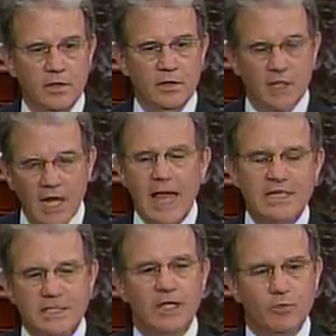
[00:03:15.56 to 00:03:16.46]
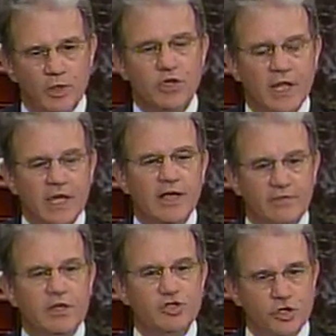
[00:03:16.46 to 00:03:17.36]
The last thing any of
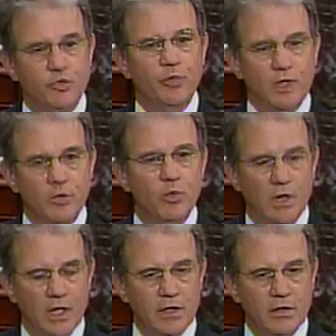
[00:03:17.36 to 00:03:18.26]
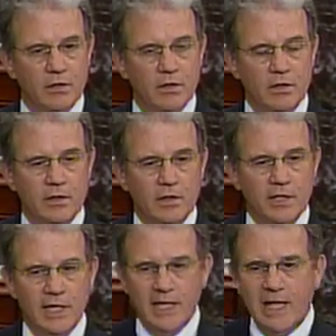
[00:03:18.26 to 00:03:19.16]
us should really want.
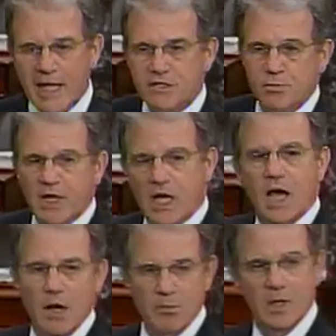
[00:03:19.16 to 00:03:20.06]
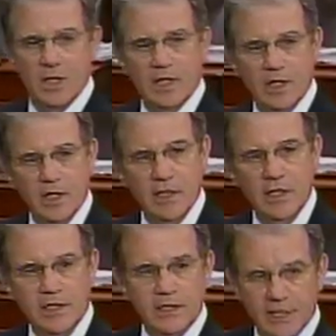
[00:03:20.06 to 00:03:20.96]
He has become
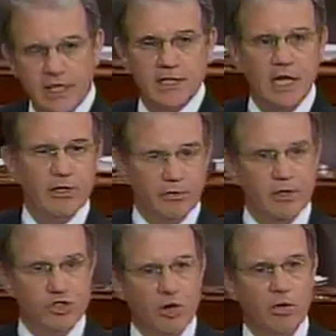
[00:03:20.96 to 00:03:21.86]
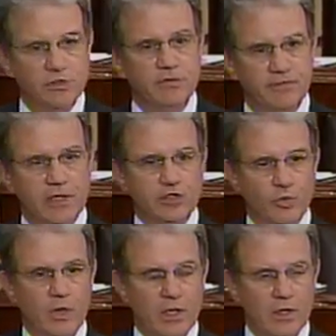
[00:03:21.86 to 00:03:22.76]
the dictator in charge of
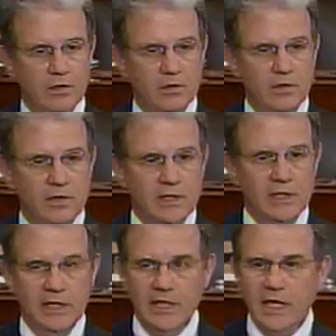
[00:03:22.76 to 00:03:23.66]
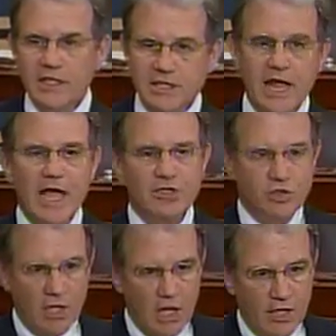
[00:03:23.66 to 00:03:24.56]
Venezuela. He has
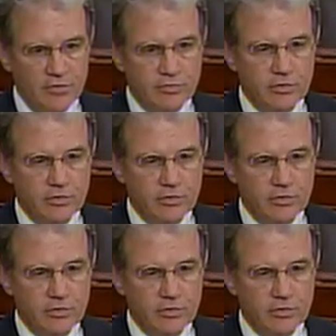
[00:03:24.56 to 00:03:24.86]
nationalized